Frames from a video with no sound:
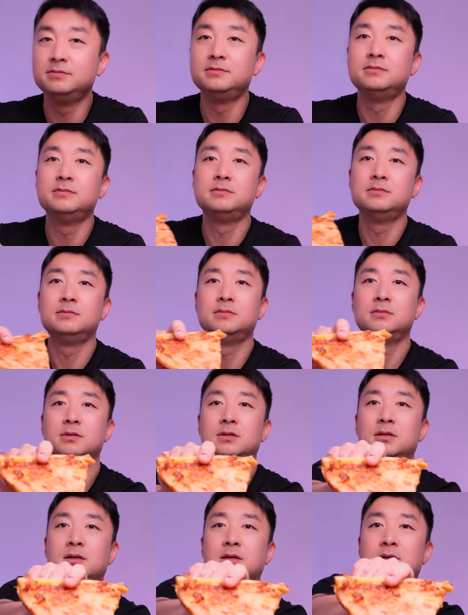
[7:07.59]

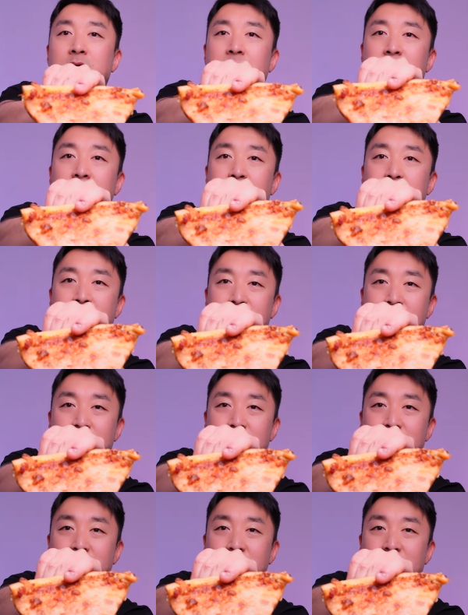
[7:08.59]

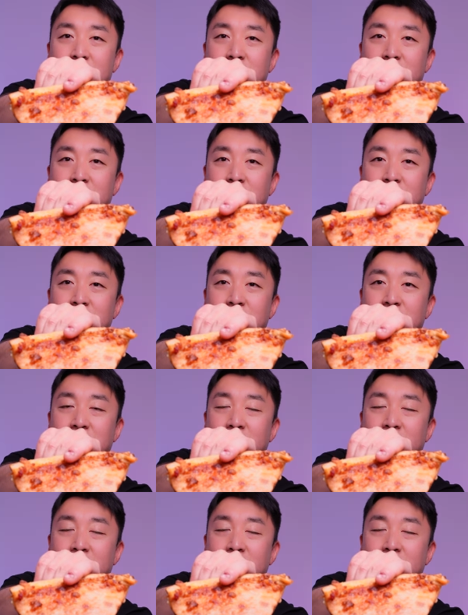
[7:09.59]
(silence)